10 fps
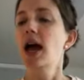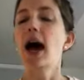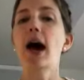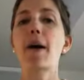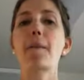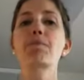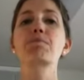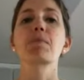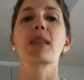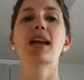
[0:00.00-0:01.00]

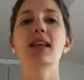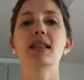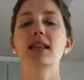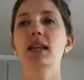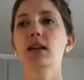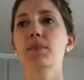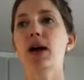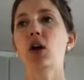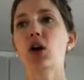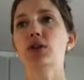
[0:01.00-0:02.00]
Um, and then think
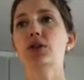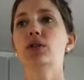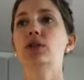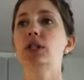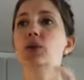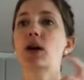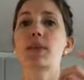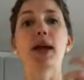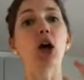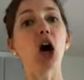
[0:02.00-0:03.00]
about also, do you want to
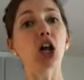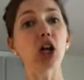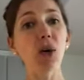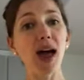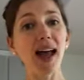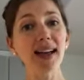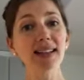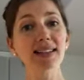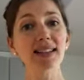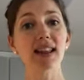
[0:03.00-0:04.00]
make hollow
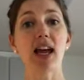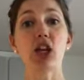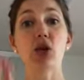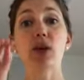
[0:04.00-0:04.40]
eggs that you